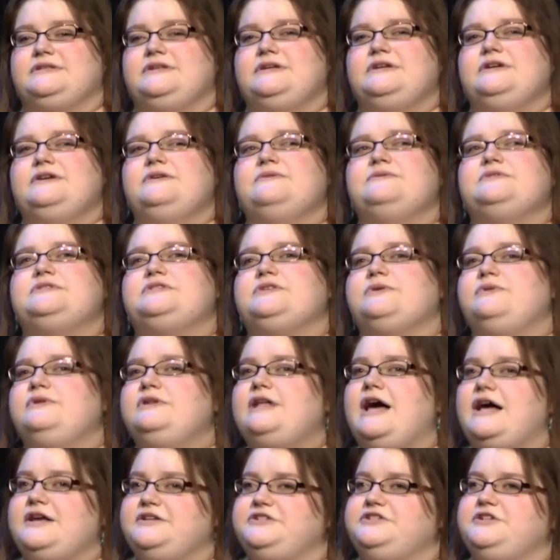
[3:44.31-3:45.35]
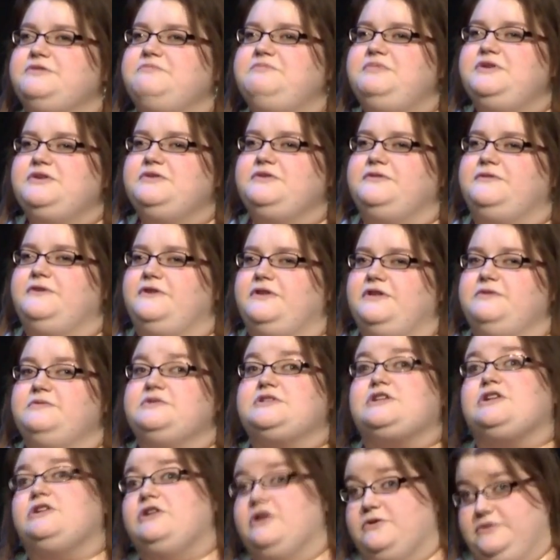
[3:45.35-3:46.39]
it was so lush and beautiful, and it
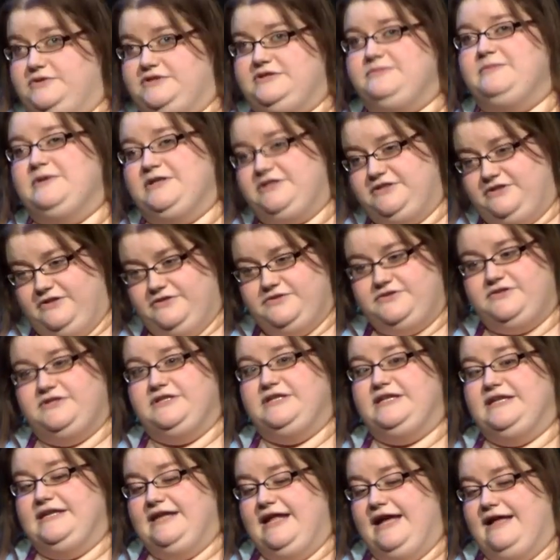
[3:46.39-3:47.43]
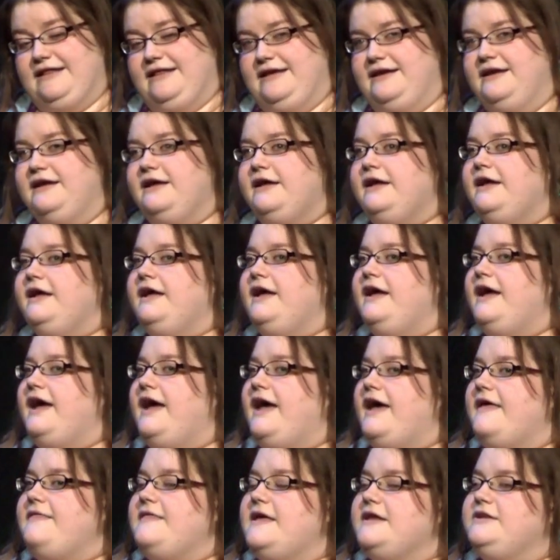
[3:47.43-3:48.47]
was close, much closer than Denali.
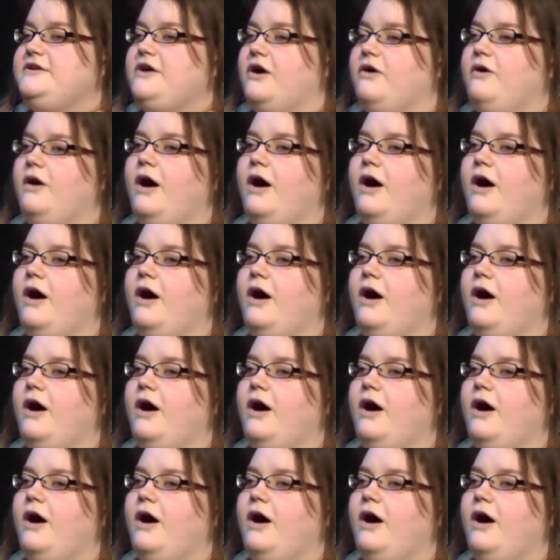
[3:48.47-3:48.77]
And they'd go,